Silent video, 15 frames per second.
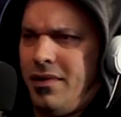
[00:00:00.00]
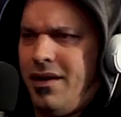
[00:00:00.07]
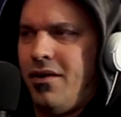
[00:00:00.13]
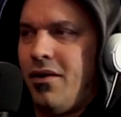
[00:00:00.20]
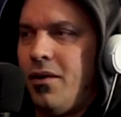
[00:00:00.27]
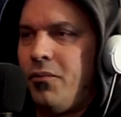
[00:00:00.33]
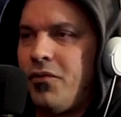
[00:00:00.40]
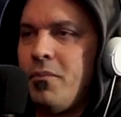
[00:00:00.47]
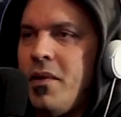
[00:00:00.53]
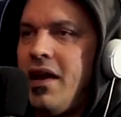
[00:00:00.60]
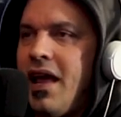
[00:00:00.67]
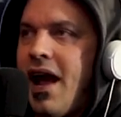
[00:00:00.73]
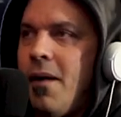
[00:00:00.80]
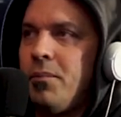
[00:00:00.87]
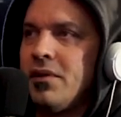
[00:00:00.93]
you know I'm from
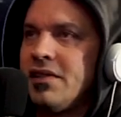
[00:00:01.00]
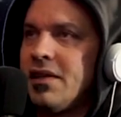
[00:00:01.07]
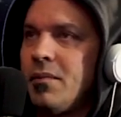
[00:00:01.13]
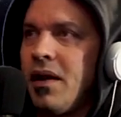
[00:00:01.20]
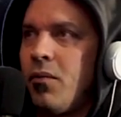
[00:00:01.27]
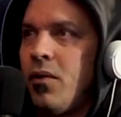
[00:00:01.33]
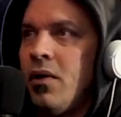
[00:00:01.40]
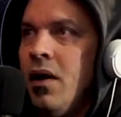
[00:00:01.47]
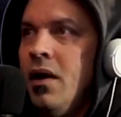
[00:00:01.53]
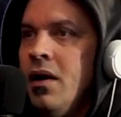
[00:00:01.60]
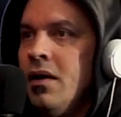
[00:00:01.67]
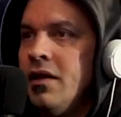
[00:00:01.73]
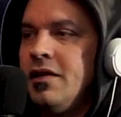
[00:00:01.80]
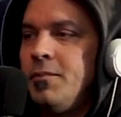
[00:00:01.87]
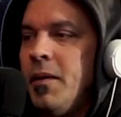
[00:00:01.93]
Minneapolis. I'm like, well,
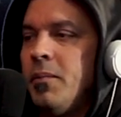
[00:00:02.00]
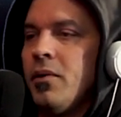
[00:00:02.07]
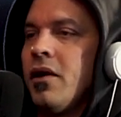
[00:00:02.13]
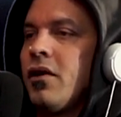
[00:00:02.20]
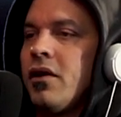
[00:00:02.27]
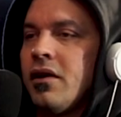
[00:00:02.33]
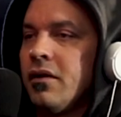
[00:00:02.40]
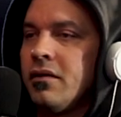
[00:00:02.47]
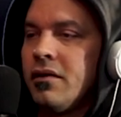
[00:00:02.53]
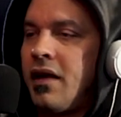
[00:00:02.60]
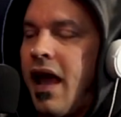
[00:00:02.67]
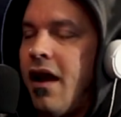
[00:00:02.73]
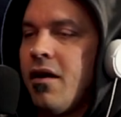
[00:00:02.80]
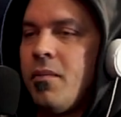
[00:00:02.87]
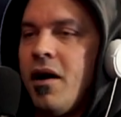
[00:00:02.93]
these people aren't gonna
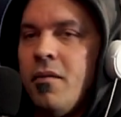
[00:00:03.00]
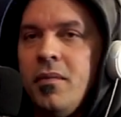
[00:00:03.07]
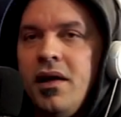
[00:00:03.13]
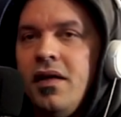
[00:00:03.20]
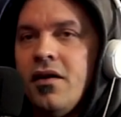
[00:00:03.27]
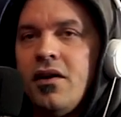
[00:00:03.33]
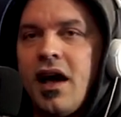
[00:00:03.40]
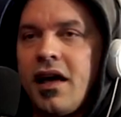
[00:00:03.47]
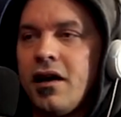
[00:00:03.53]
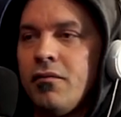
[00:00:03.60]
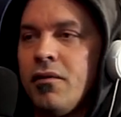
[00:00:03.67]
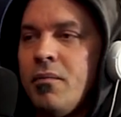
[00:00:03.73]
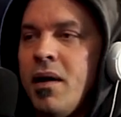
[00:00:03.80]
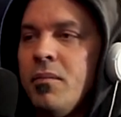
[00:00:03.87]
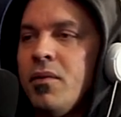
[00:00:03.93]
care about me. They're not gonna
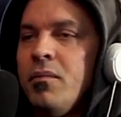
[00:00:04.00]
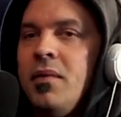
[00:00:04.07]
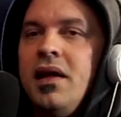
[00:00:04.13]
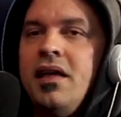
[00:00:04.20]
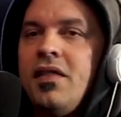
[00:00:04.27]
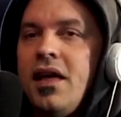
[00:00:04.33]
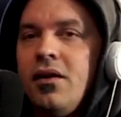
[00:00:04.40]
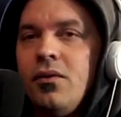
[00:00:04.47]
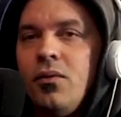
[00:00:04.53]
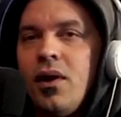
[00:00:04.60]
remember me. They don't